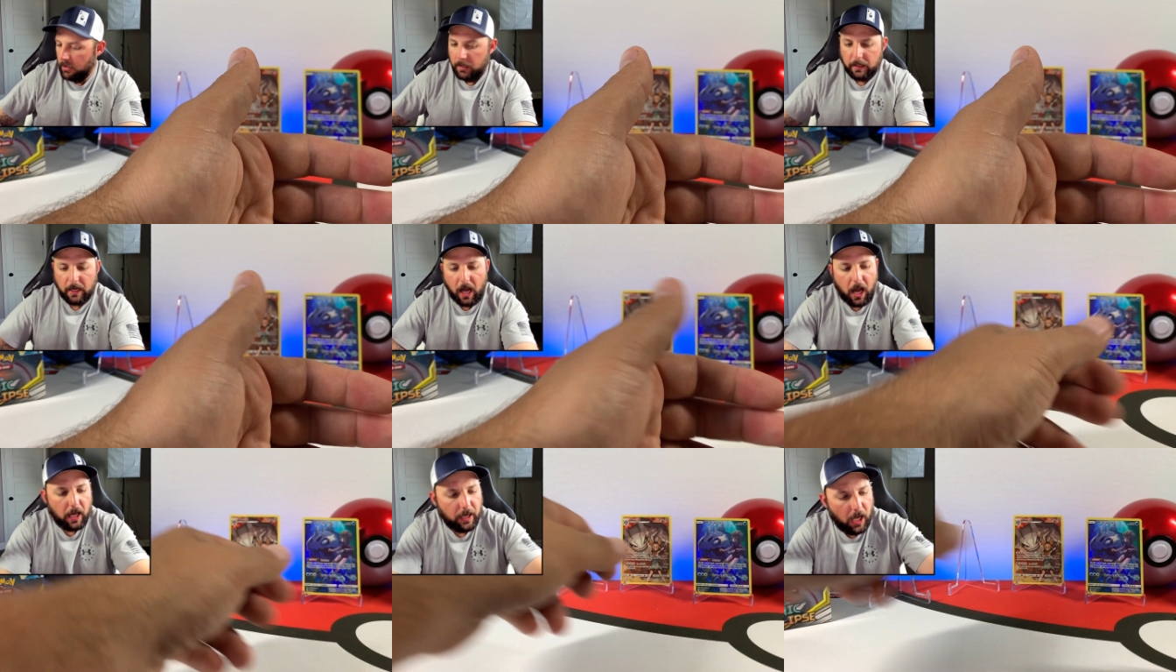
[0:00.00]

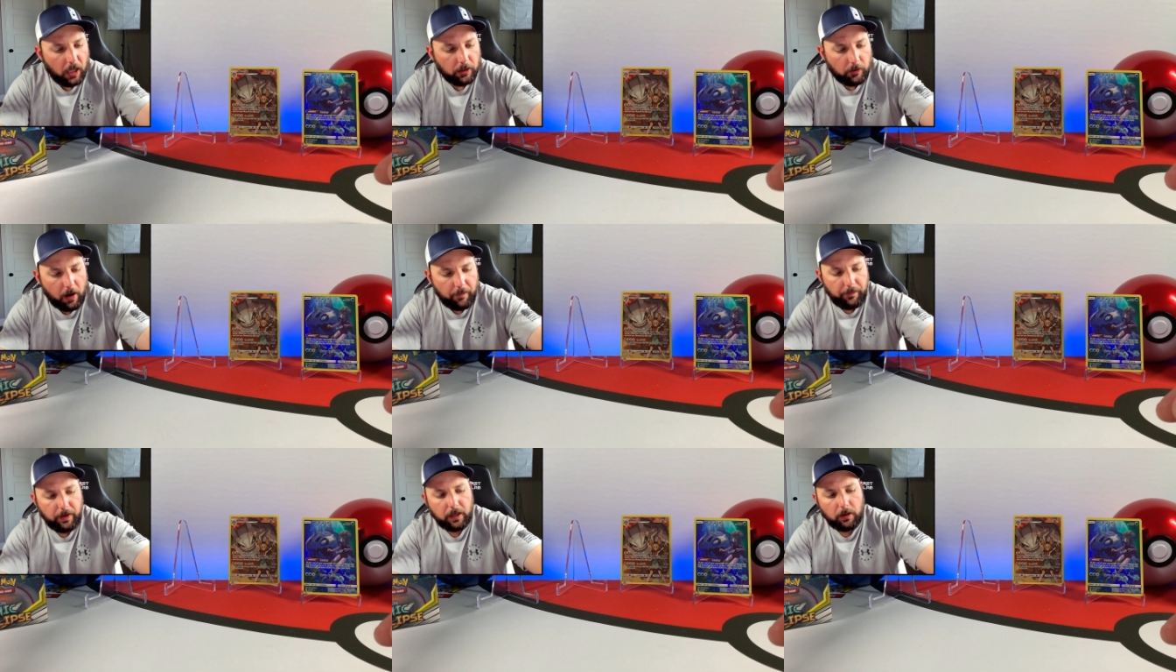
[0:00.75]

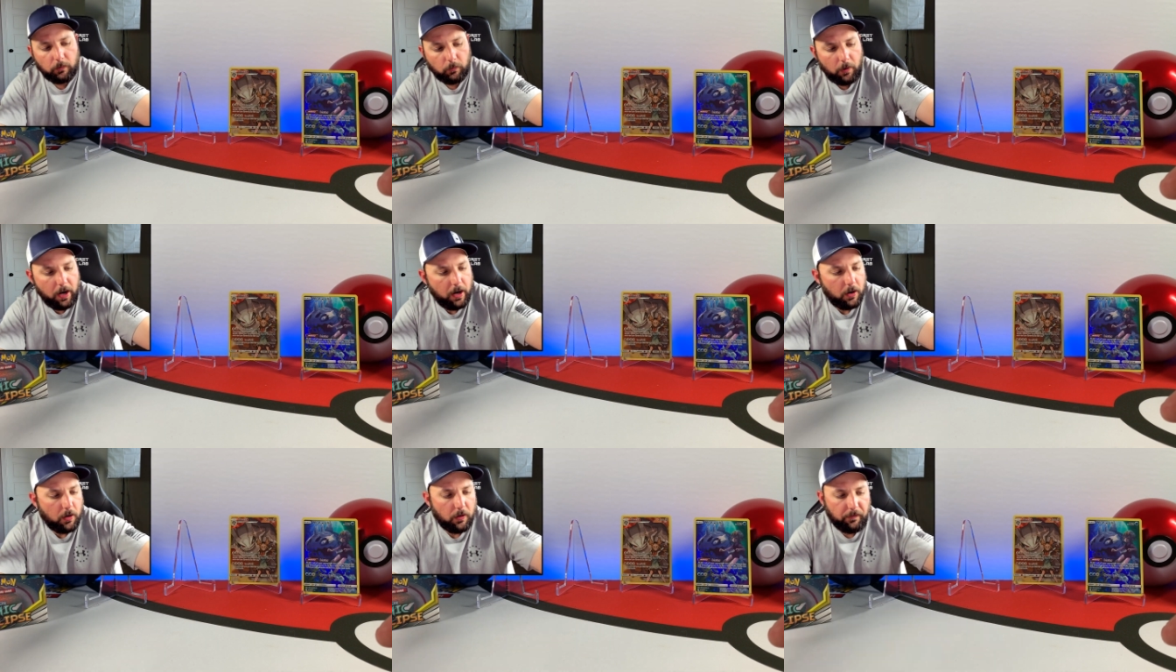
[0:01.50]
non-holographic
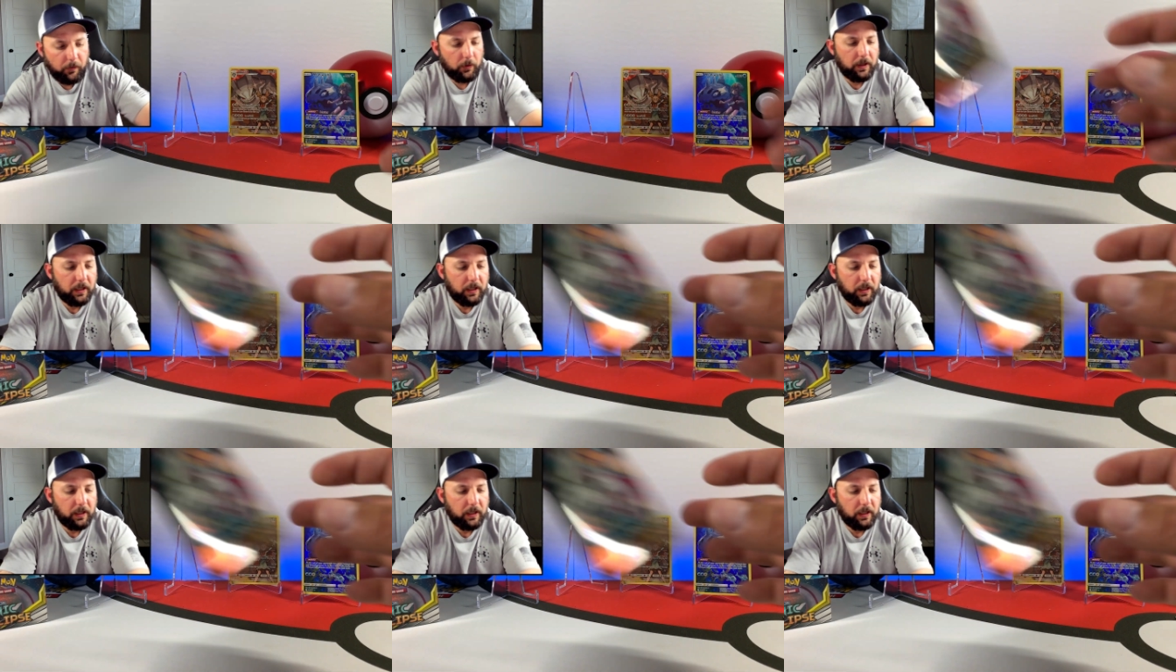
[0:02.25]
rare for the